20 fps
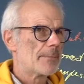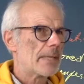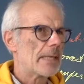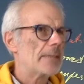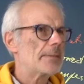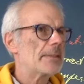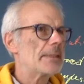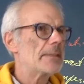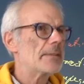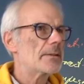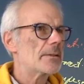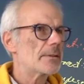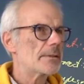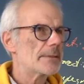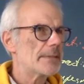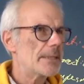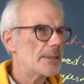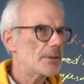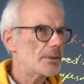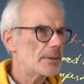And these
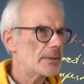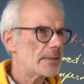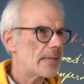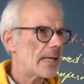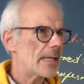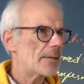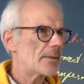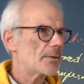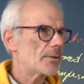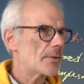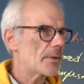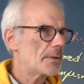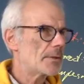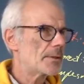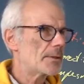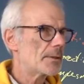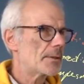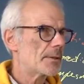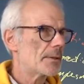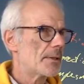conditions are
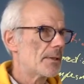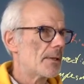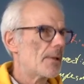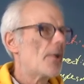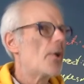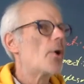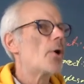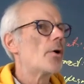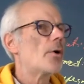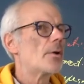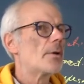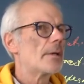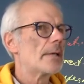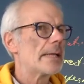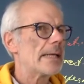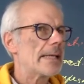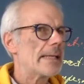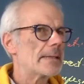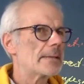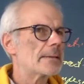not
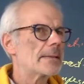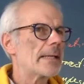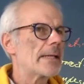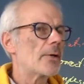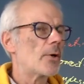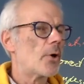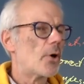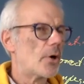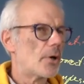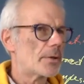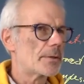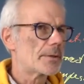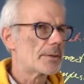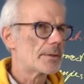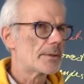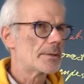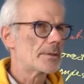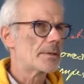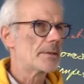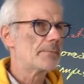as they ought
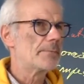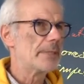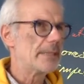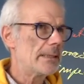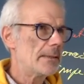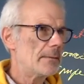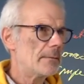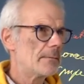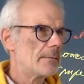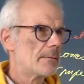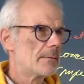to be